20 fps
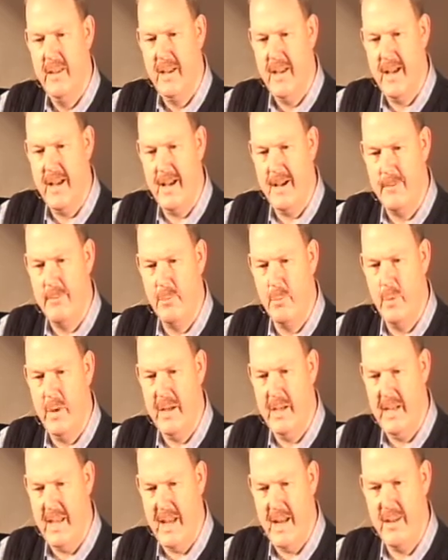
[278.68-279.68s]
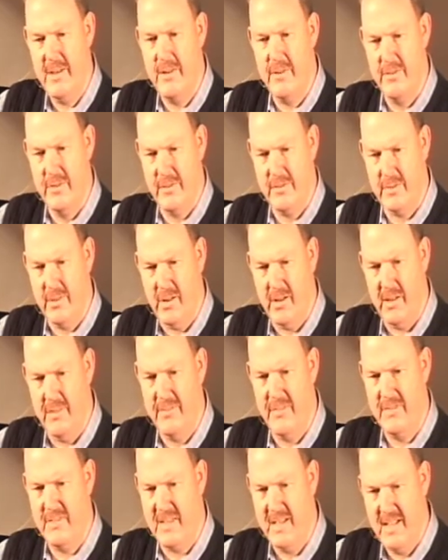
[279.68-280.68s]
Um, we need to
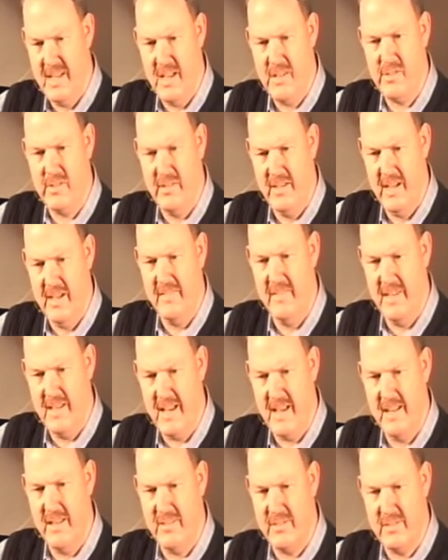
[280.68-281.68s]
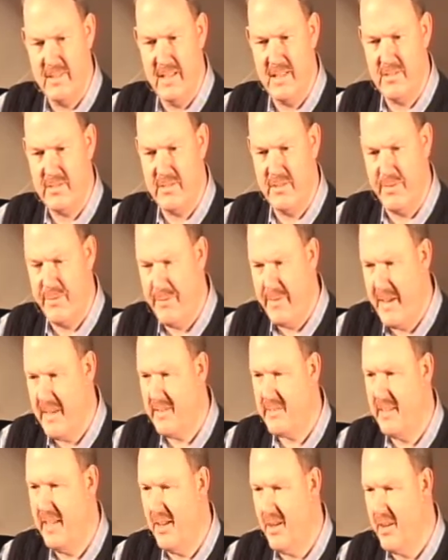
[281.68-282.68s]
resolve as a nation here in the United States to
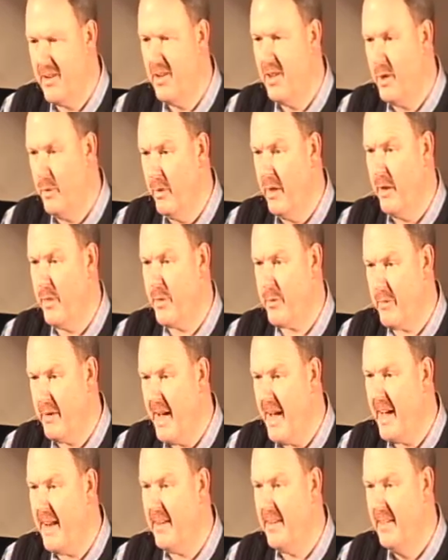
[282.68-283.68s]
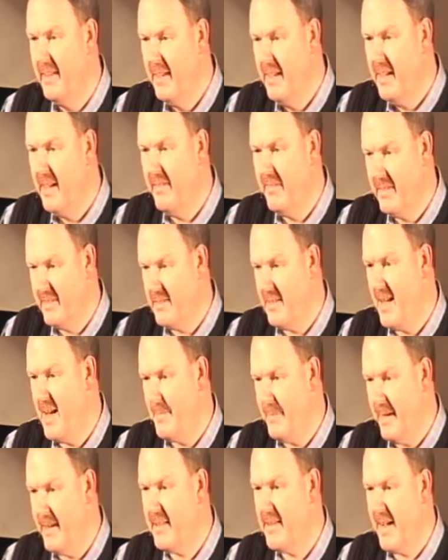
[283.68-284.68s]
face the ongoing threat of
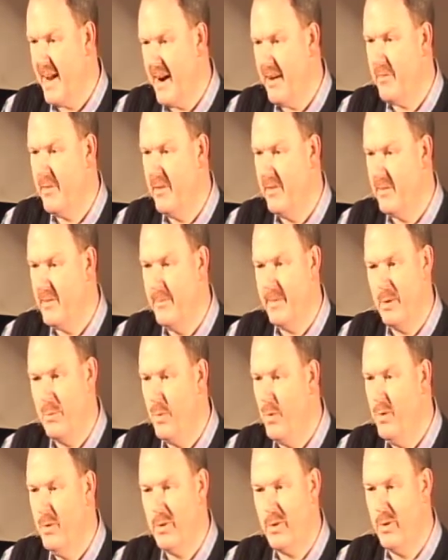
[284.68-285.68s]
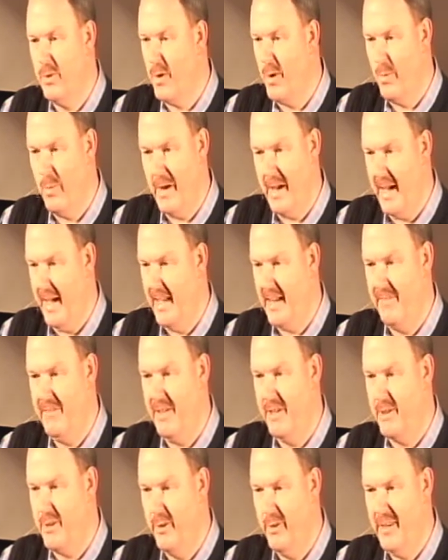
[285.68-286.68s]
Islamic terrorism. It won't go away. And if
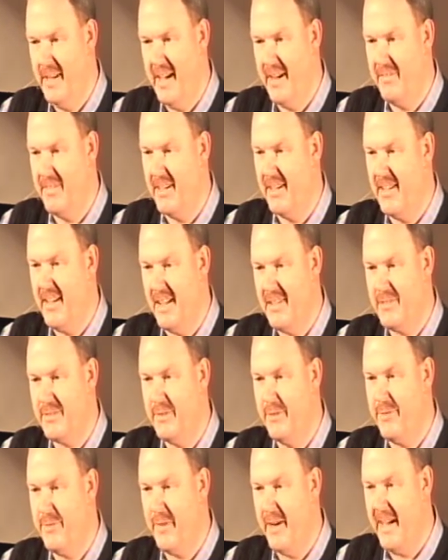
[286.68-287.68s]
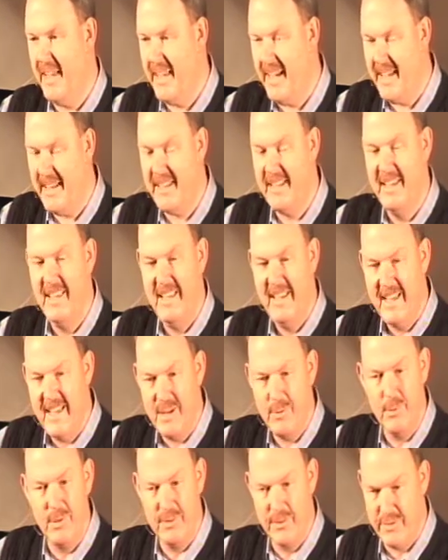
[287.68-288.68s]
you don't have the guts to fight it,
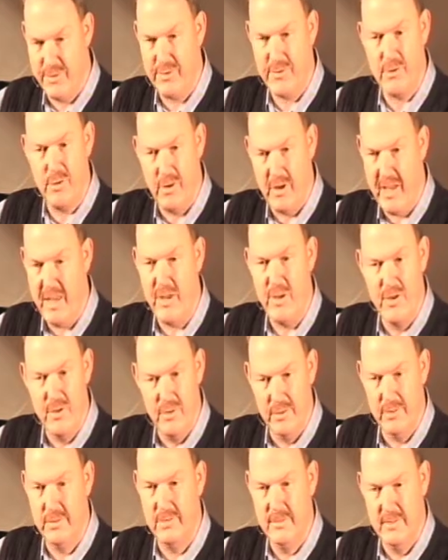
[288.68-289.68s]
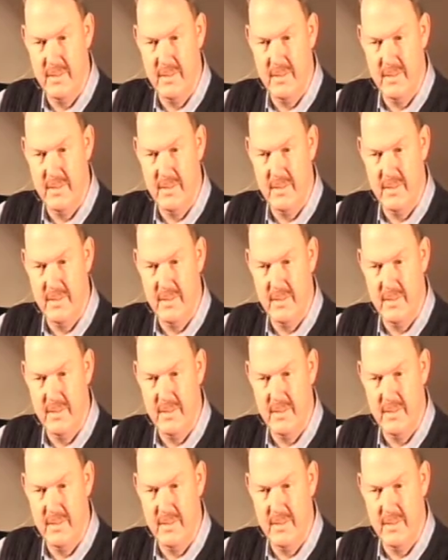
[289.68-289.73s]
it will destroy you